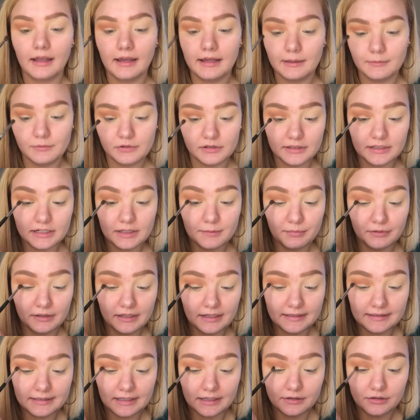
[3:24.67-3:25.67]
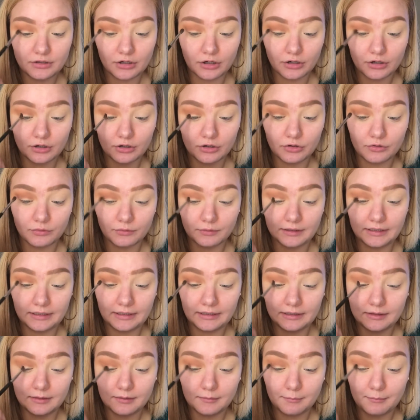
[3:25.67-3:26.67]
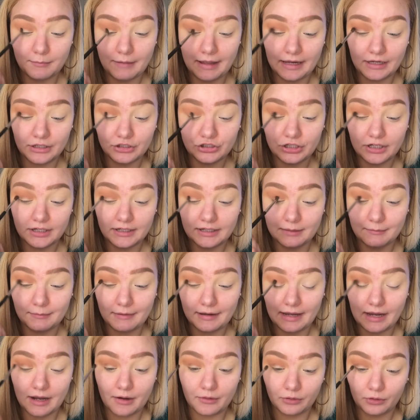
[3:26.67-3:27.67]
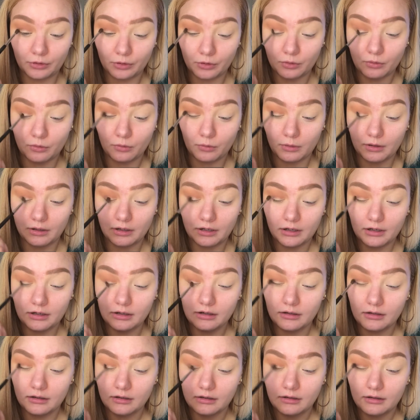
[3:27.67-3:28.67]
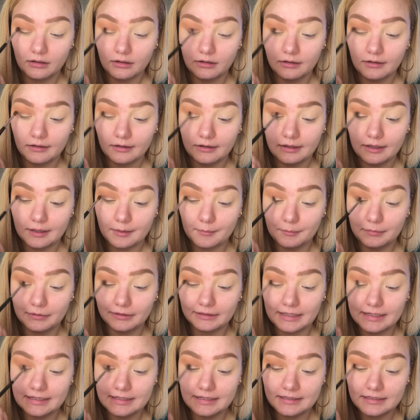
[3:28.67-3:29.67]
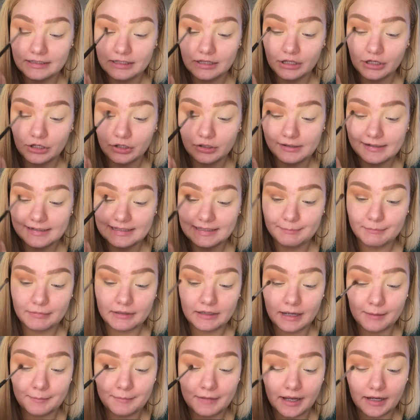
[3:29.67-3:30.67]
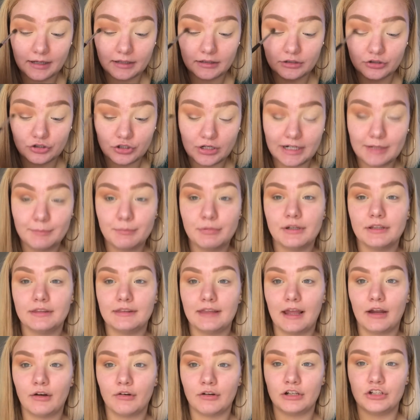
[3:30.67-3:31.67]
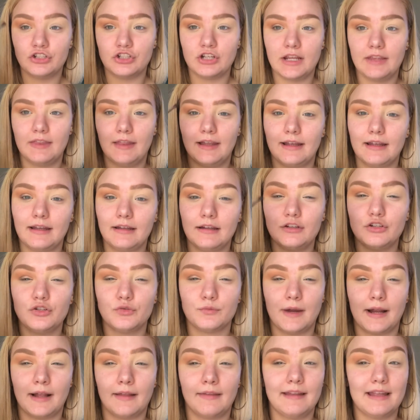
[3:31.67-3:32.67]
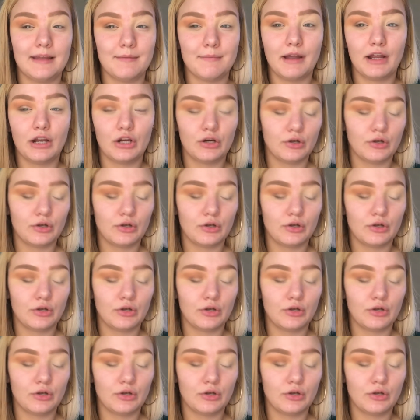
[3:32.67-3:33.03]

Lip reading: and I'm just gonna place that dark green matte shade in my outer corner and blend it to the crease, but I'm not gonna try to put that green shade like directly in my